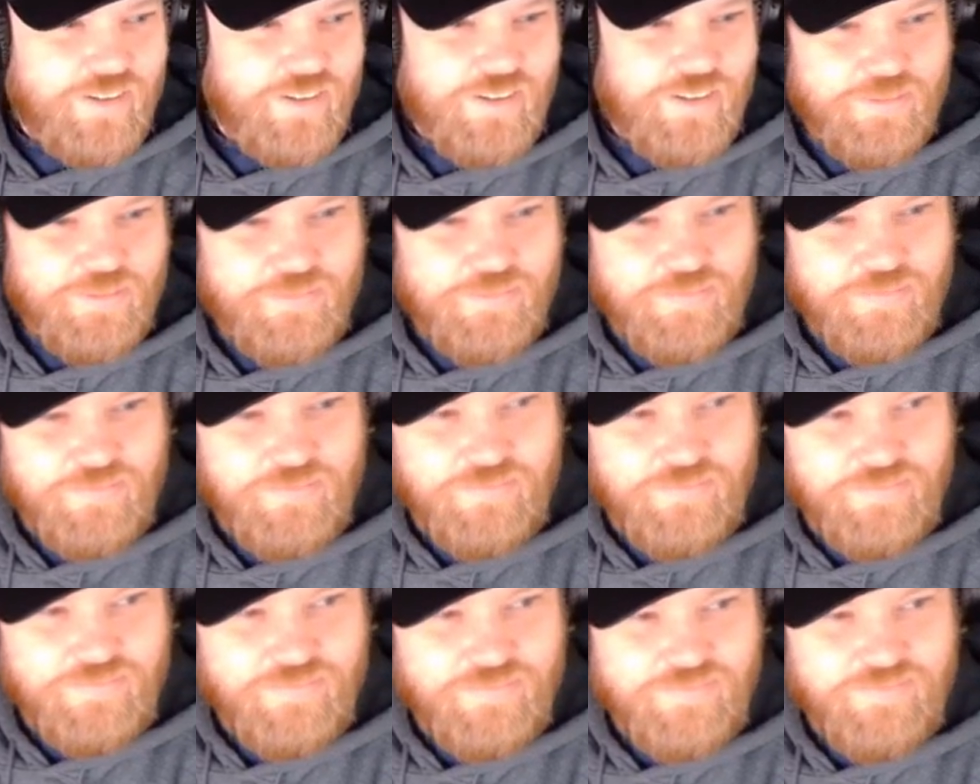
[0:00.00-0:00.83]

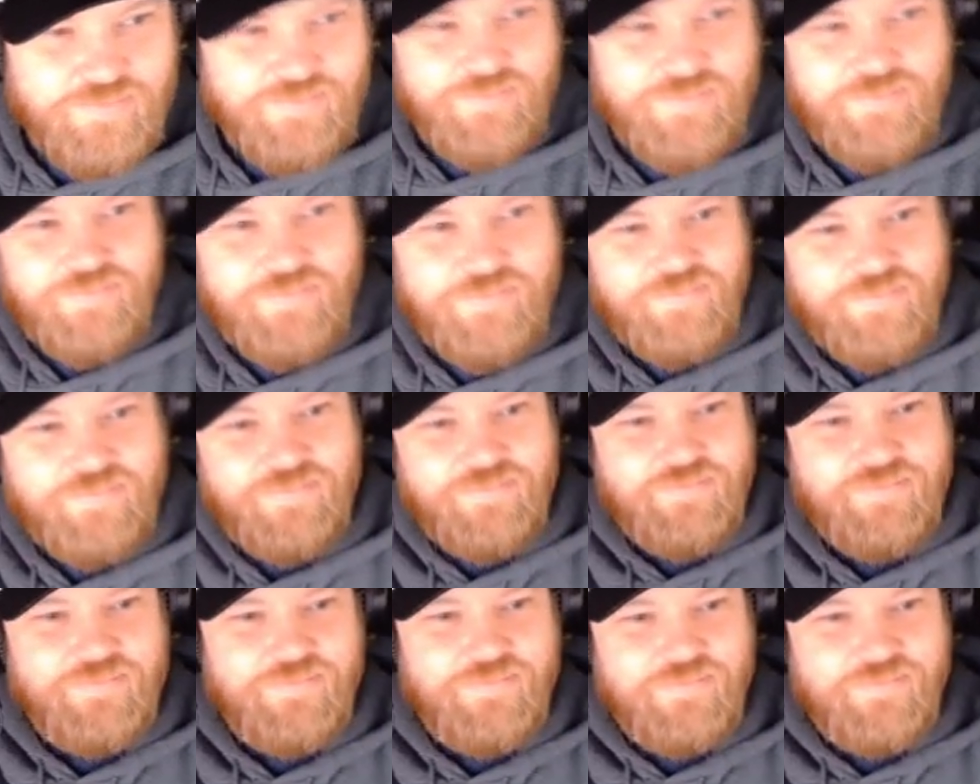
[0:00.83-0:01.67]

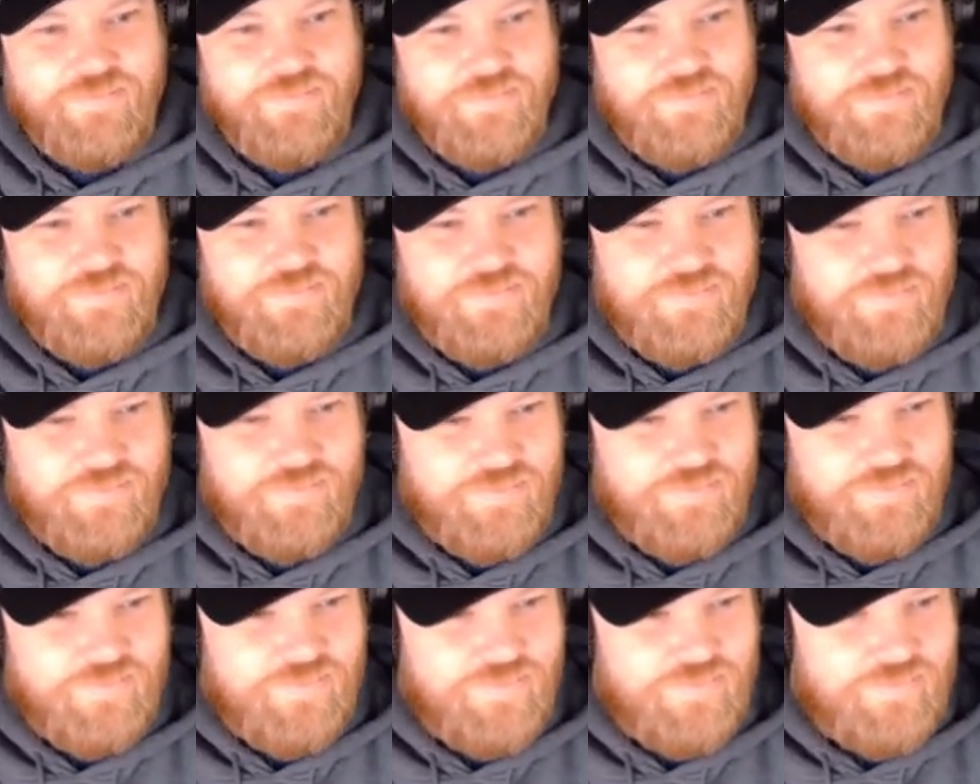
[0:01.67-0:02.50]

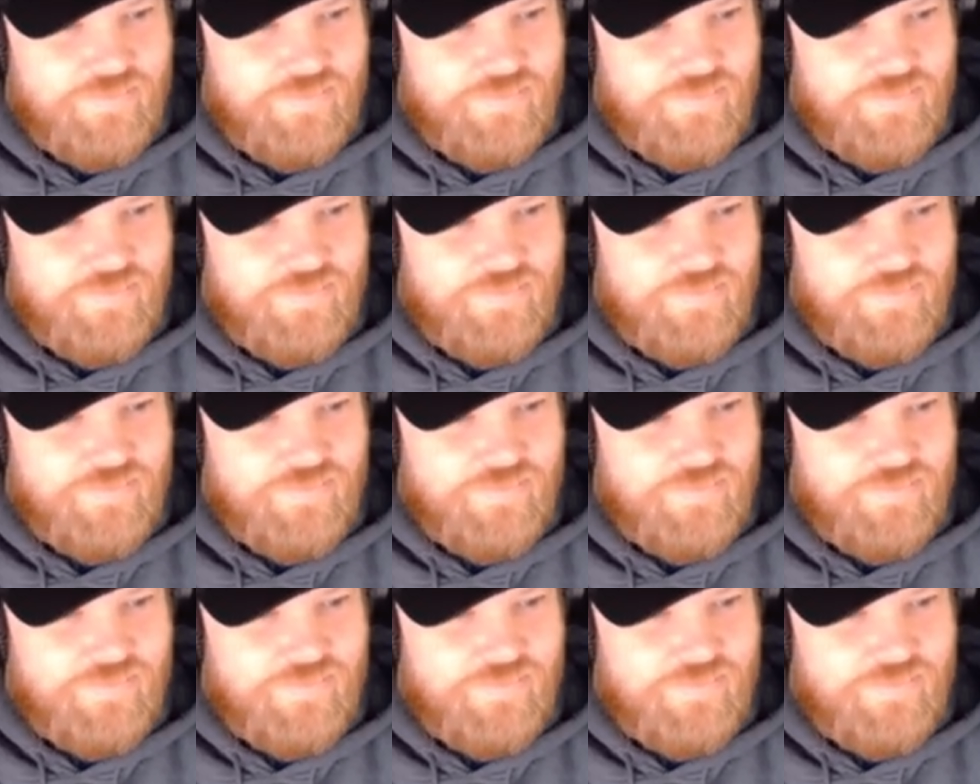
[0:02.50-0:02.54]
This person isn't speaking.